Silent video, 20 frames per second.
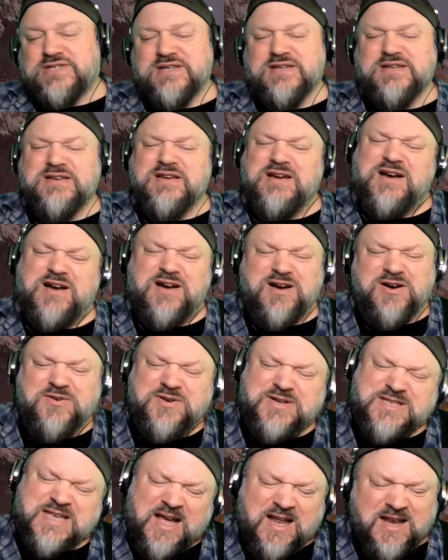she
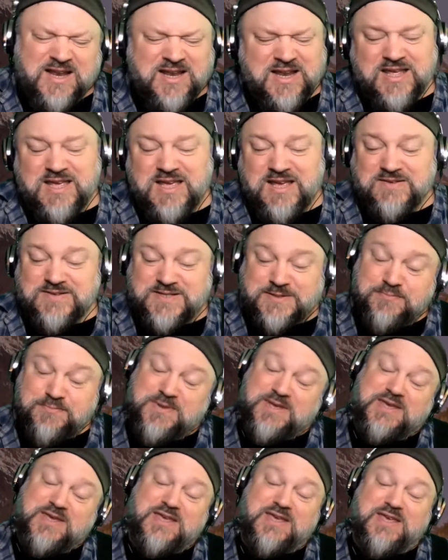always leaves
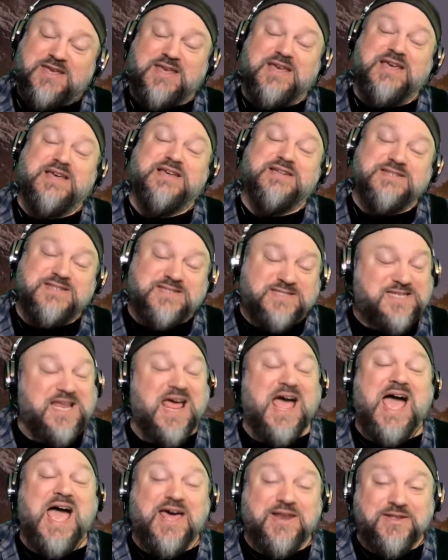me in
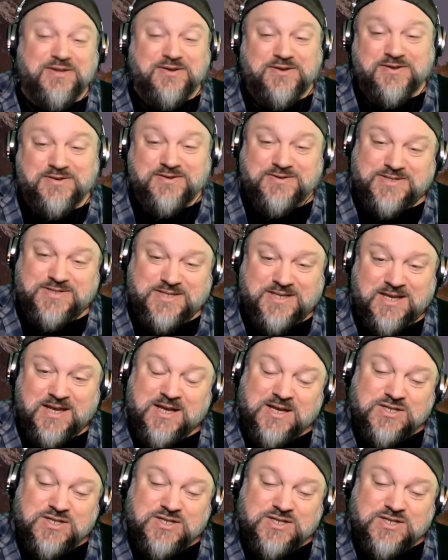tatters.